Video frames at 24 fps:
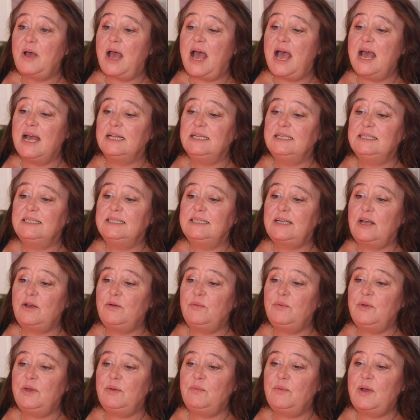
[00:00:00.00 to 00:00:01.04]
And
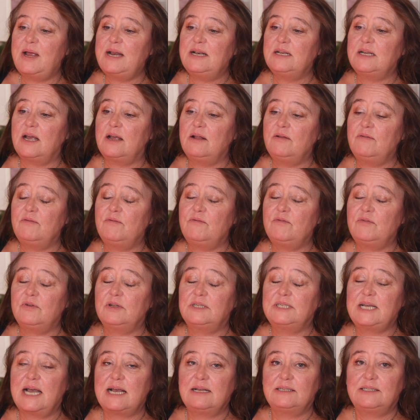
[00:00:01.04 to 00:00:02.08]
so we went
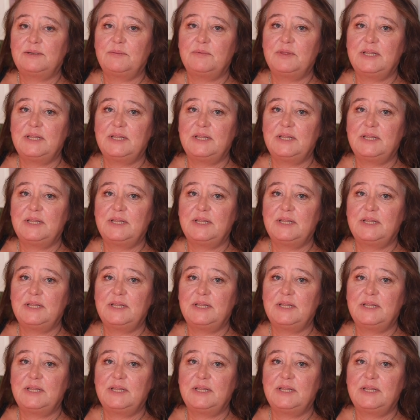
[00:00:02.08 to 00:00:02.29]
down some